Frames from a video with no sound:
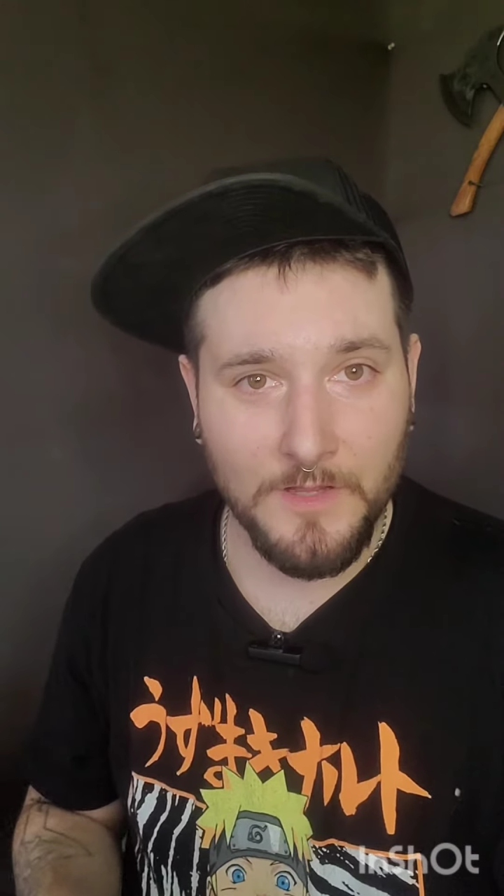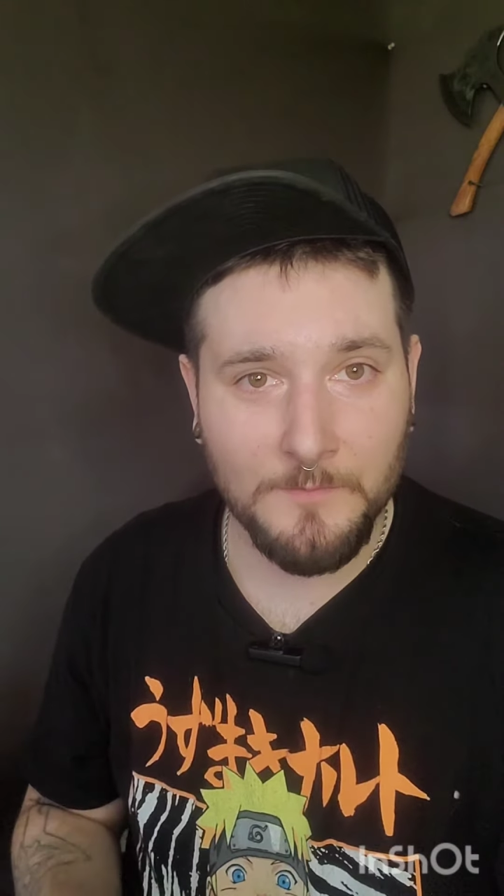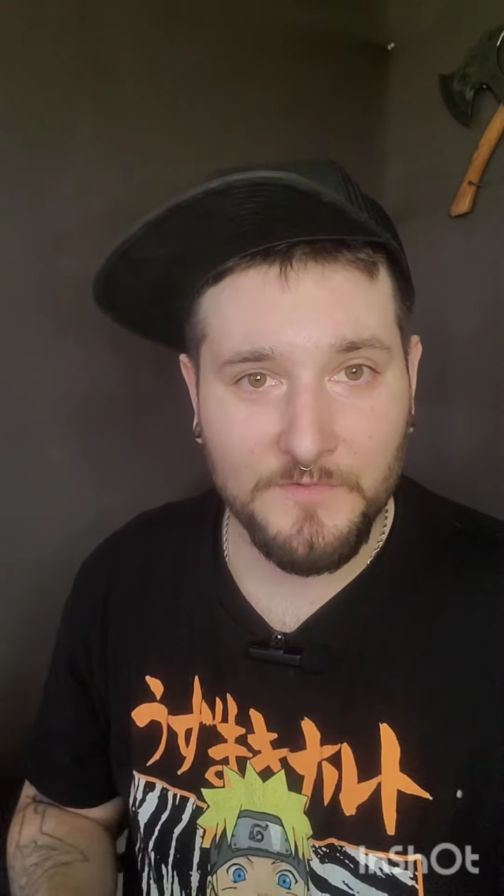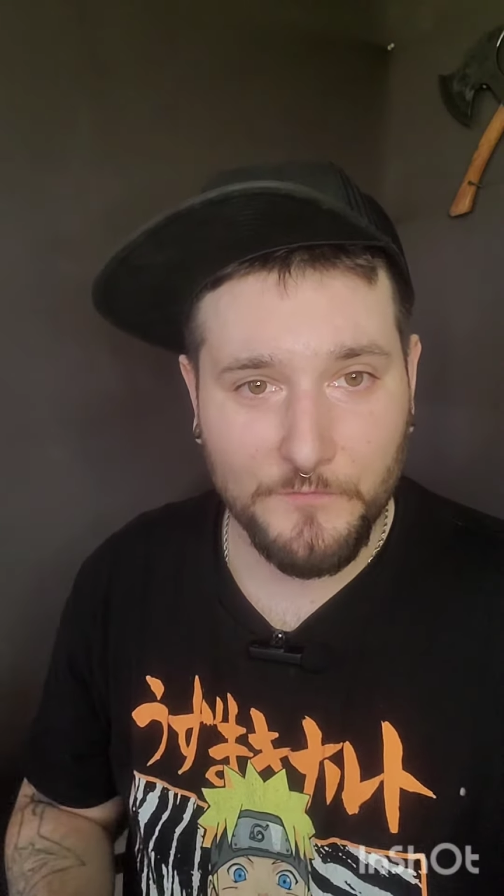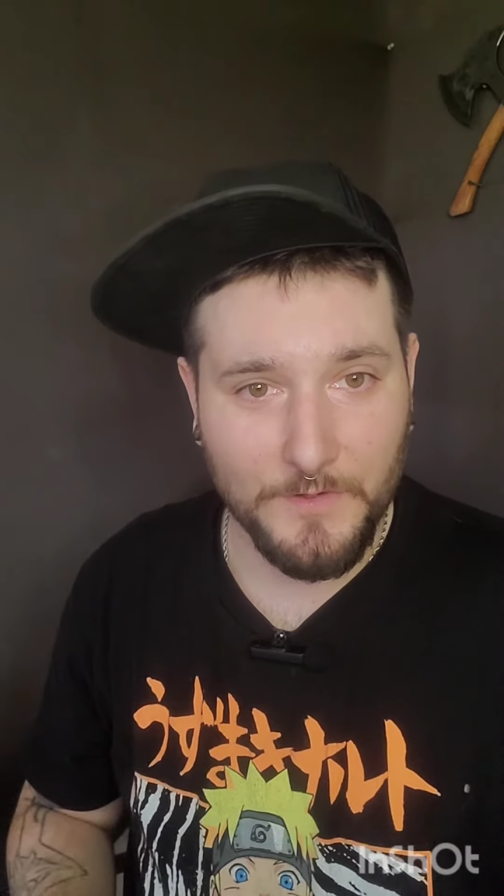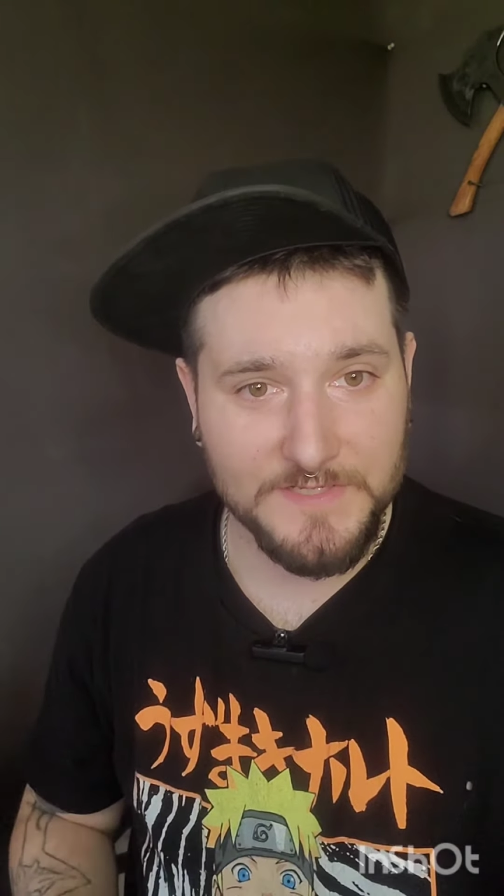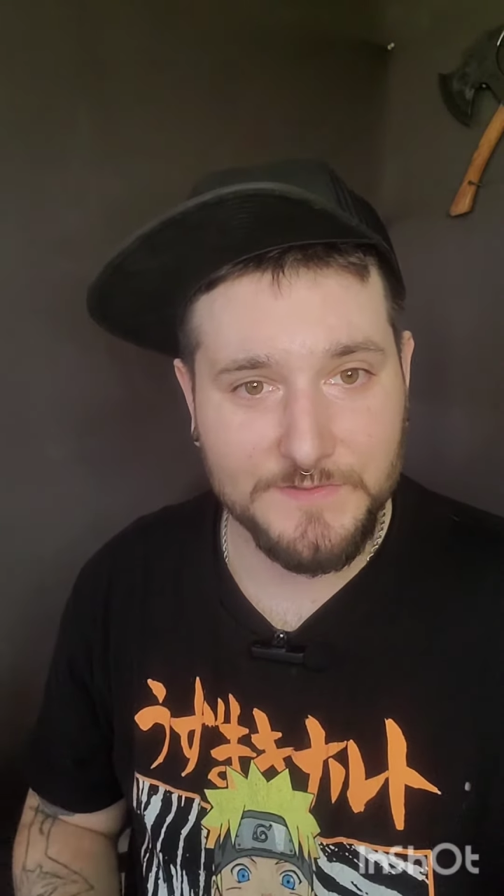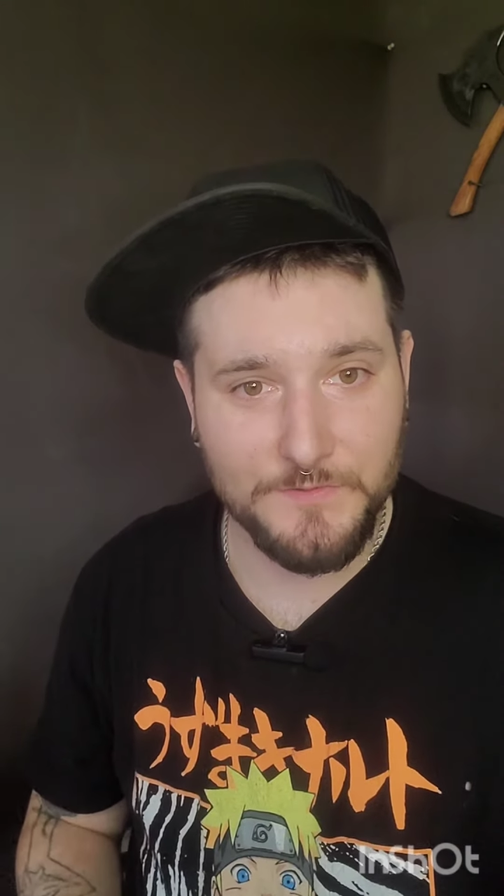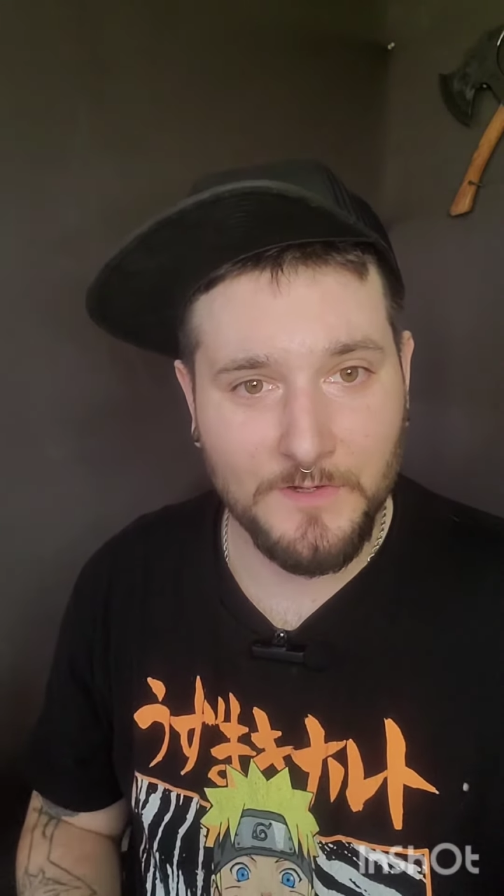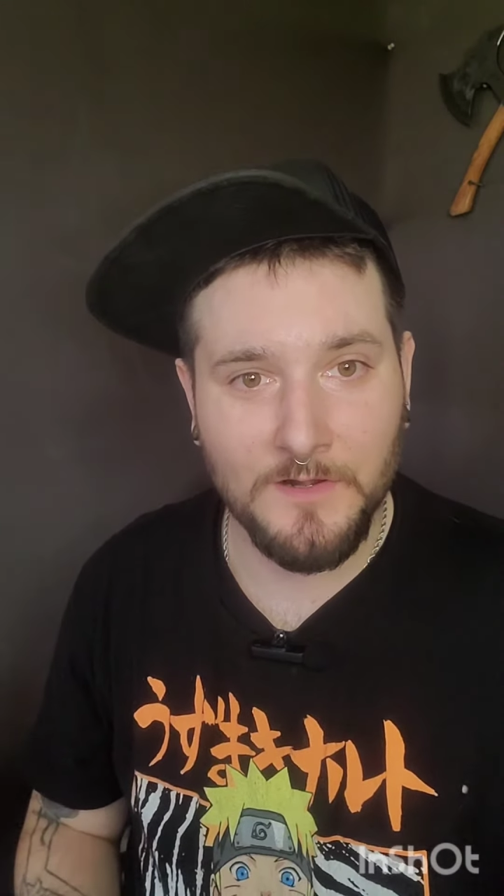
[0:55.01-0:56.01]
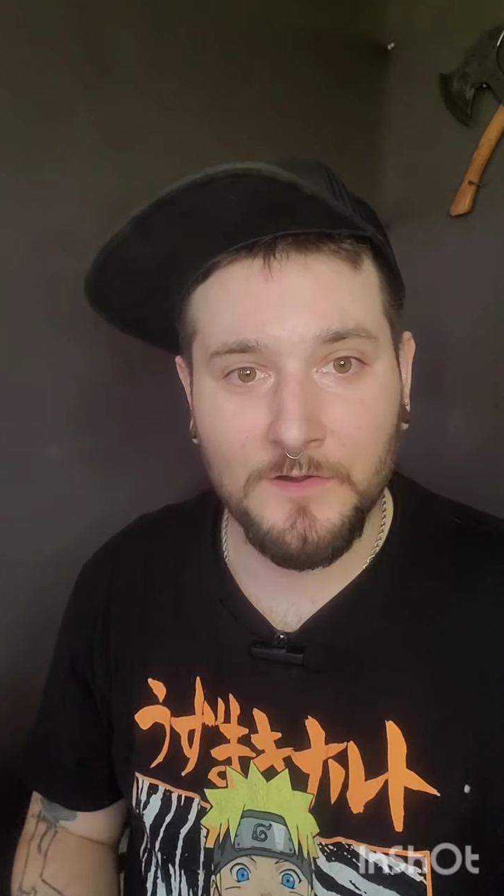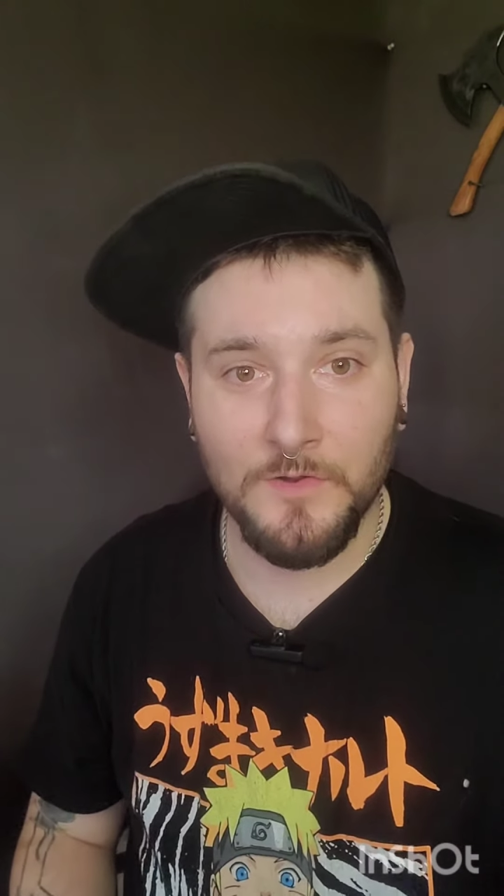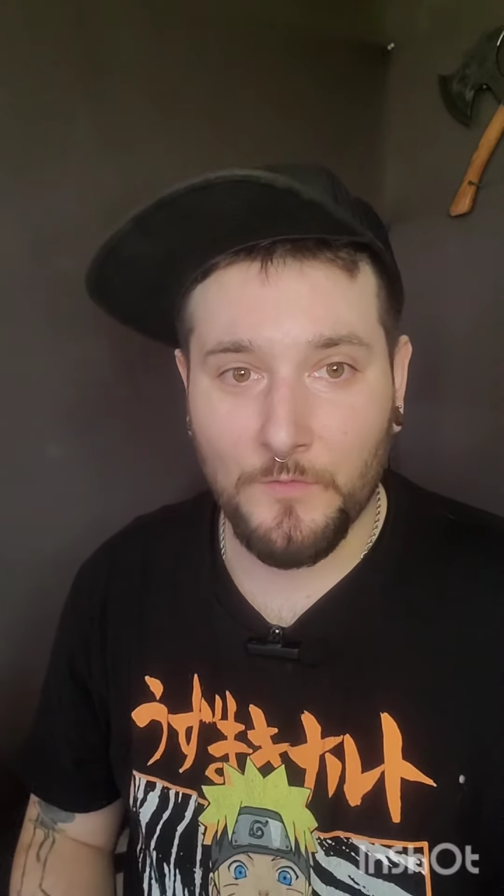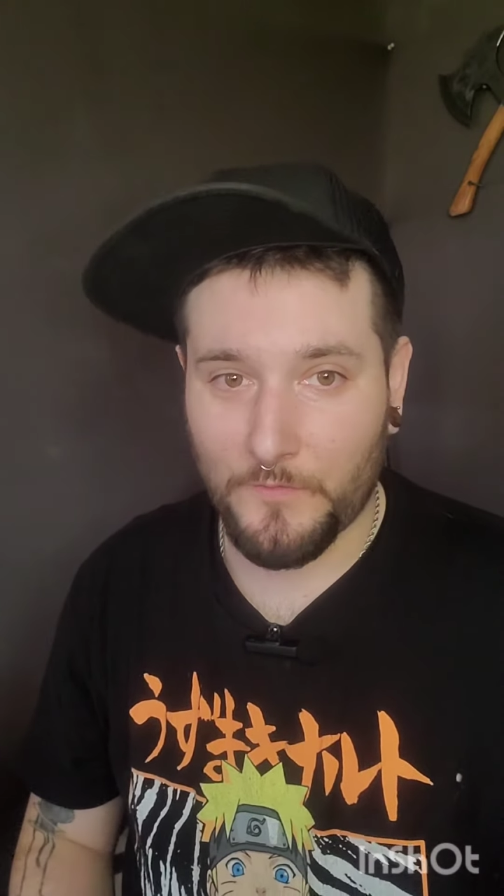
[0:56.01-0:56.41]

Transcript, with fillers: on, before it gets too dark,